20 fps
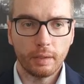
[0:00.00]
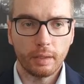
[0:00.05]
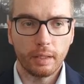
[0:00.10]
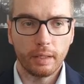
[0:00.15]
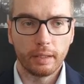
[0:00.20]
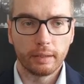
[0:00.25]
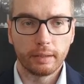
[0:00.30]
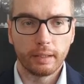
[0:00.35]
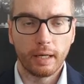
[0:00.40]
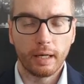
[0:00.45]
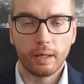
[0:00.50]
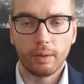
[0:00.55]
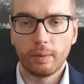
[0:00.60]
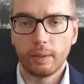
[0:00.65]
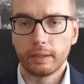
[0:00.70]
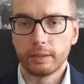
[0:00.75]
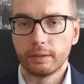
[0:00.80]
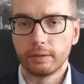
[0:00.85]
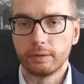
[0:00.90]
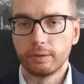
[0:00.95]
and how
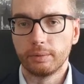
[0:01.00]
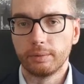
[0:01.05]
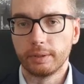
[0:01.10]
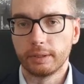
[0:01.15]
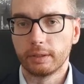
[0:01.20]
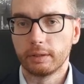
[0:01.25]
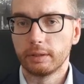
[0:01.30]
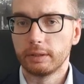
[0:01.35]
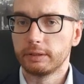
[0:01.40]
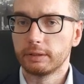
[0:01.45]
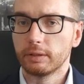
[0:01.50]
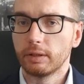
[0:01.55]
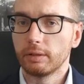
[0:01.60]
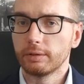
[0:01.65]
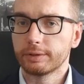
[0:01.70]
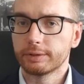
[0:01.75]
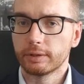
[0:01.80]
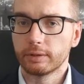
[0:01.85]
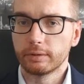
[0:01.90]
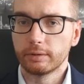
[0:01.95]
I do it, it's
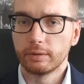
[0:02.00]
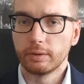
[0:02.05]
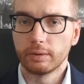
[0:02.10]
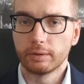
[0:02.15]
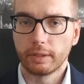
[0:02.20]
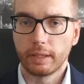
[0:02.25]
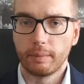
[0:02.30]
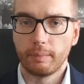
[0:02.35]
also not